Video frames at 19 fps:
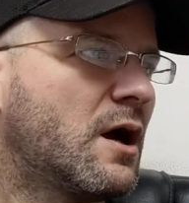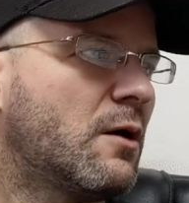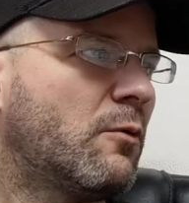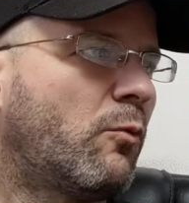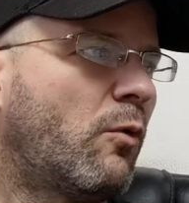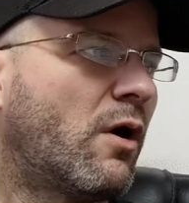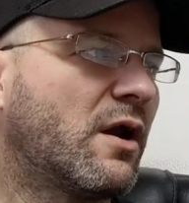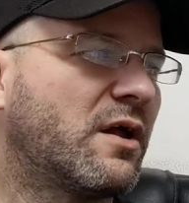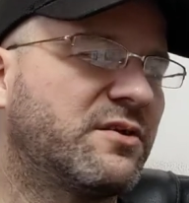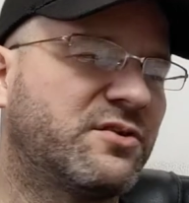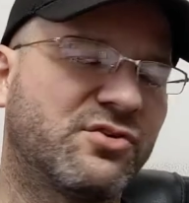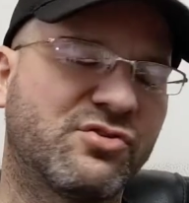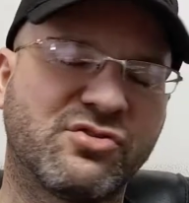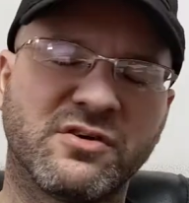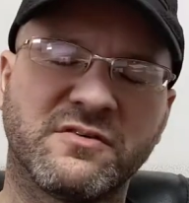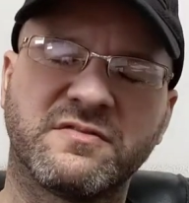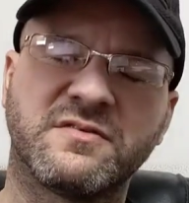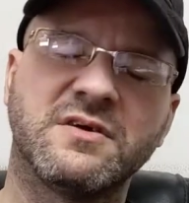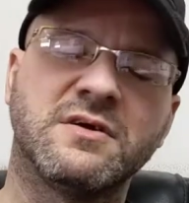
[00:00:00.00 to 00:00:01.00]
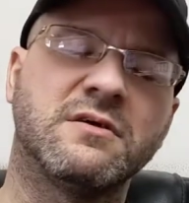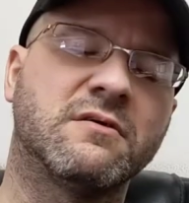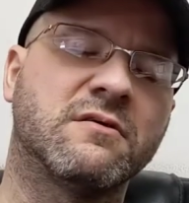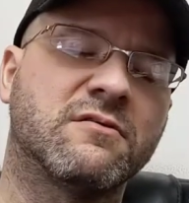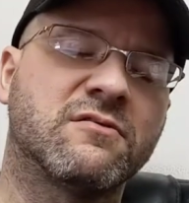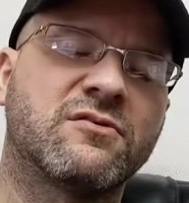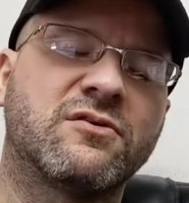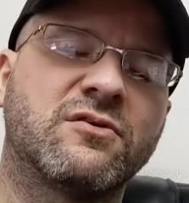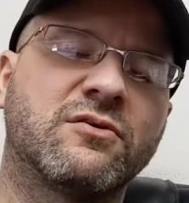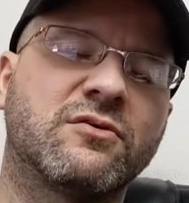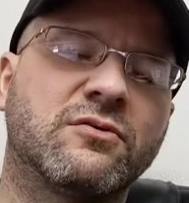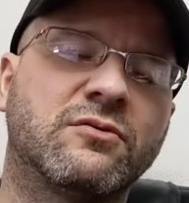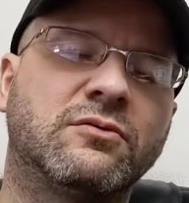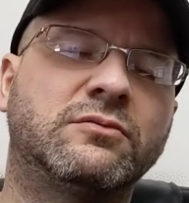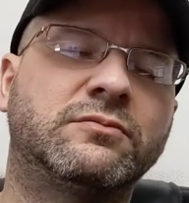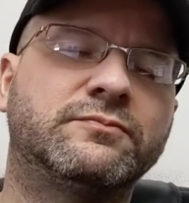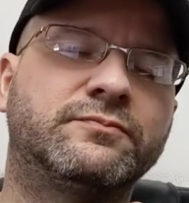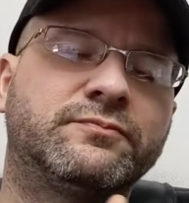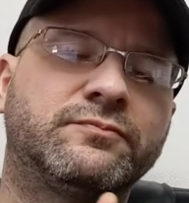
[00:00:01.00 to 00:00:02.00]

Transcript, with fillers: I wanted to shift gears to